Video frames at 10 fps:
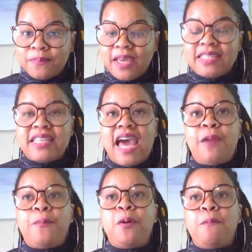It's not a
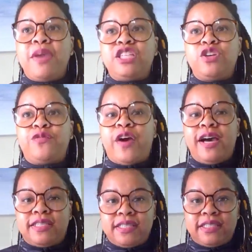permission for
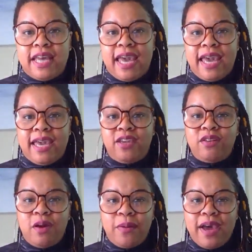us to say, you
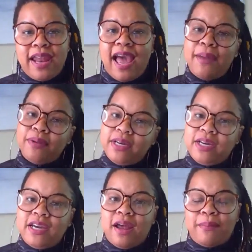know what, I'm
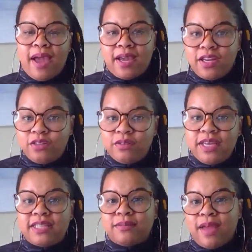good. I'm not going to do
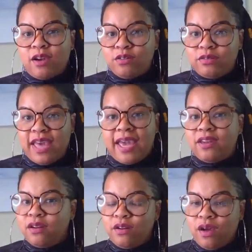this. I'm not going to do that. No,
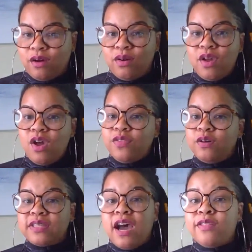no, no.
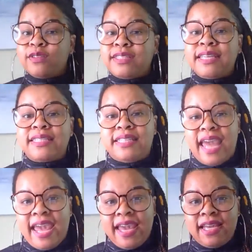Those other six
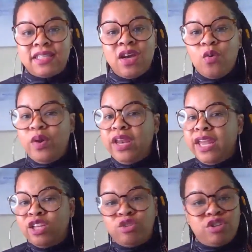days, we
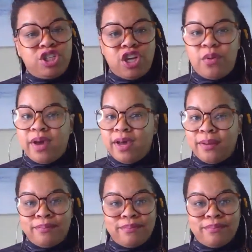need you to show up.